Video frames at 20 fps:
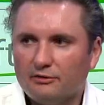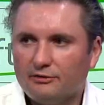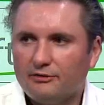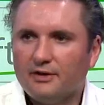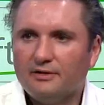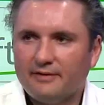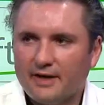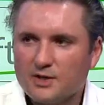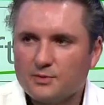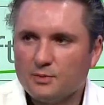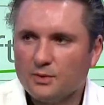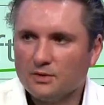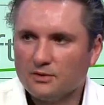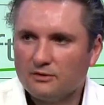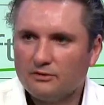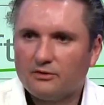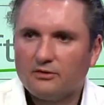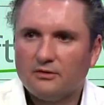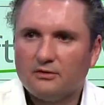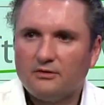12
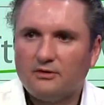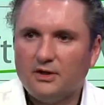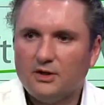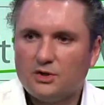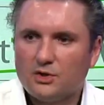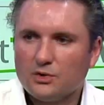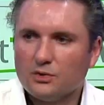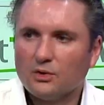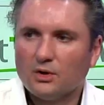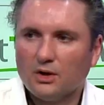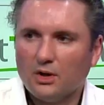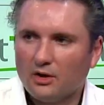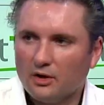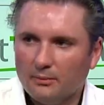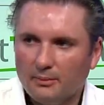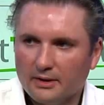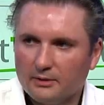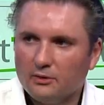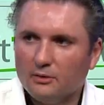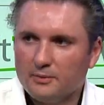investments teach you a lot
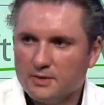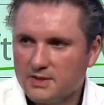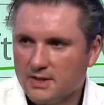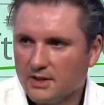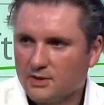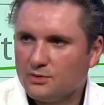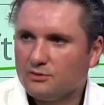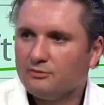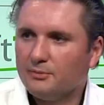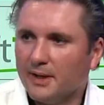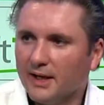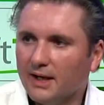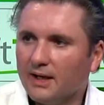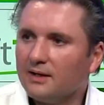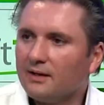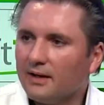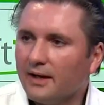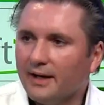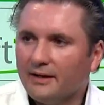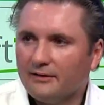about the mistakes you've made.
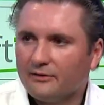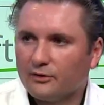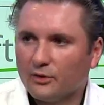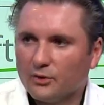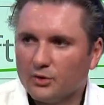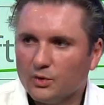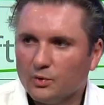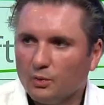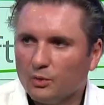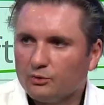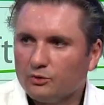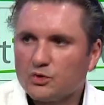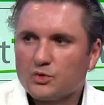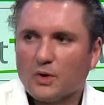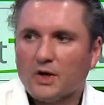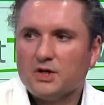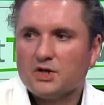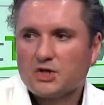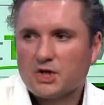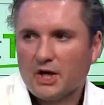And yeah. so you want to
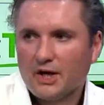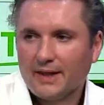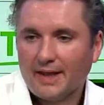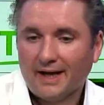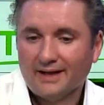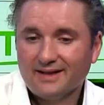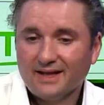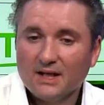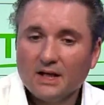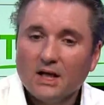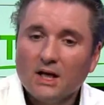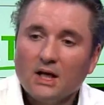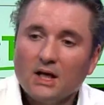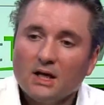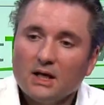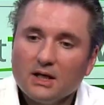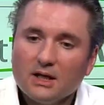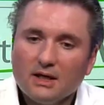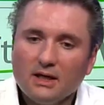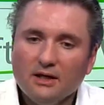try and share that. And
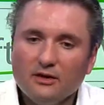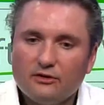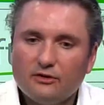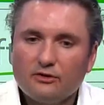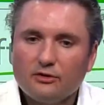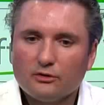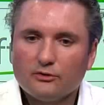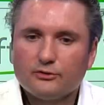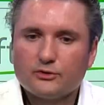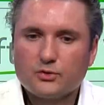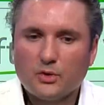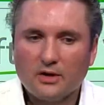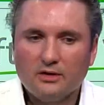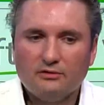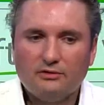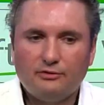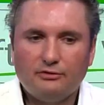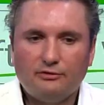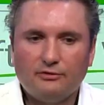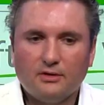it's sort of trying
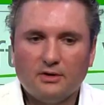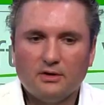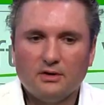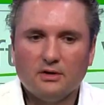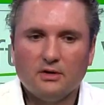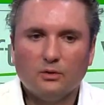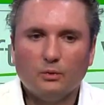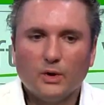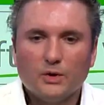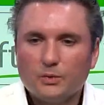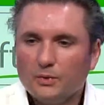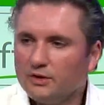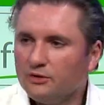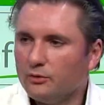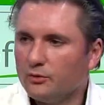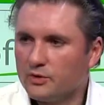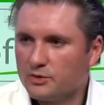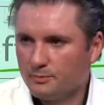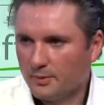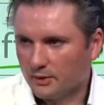what we
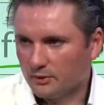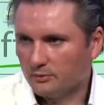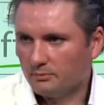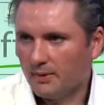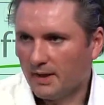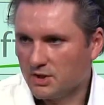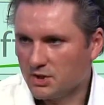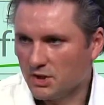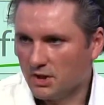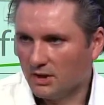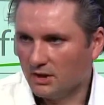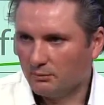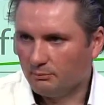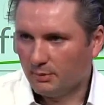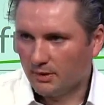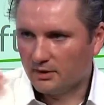do is pattern matching and